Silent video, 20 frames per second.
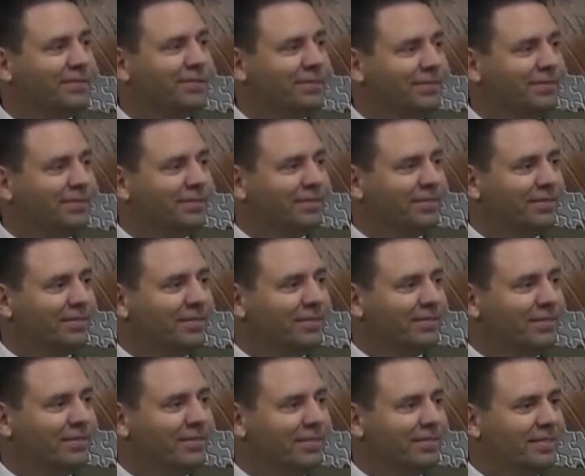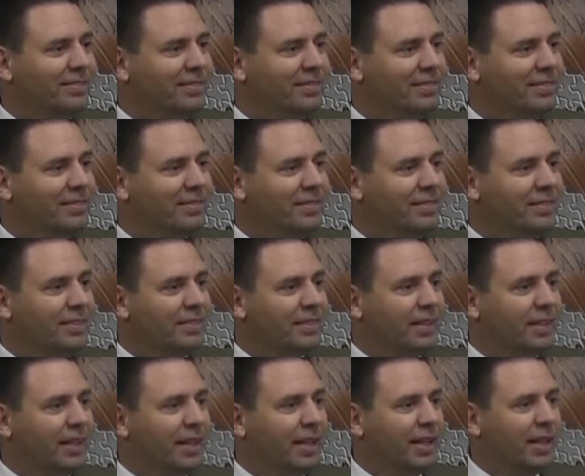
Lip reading: (no one is talking)